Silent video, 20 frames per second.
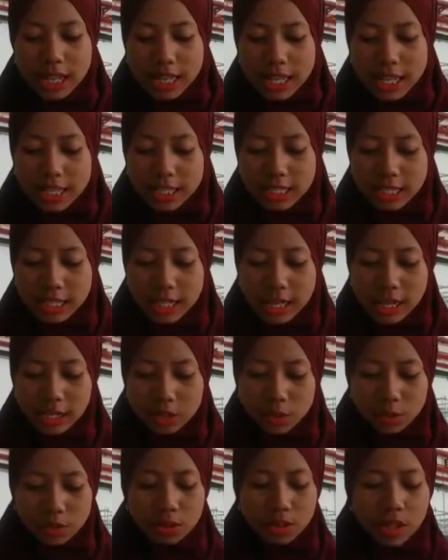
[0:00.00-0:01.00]
less
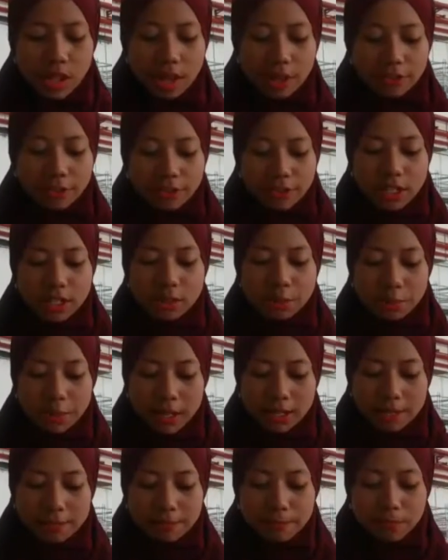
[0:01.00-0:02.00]
actual airfares
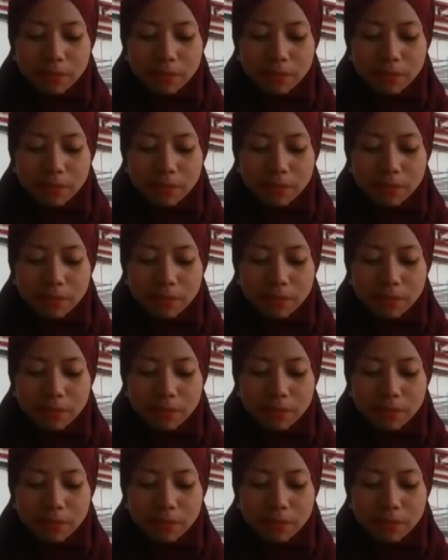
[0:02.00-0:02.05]
paid.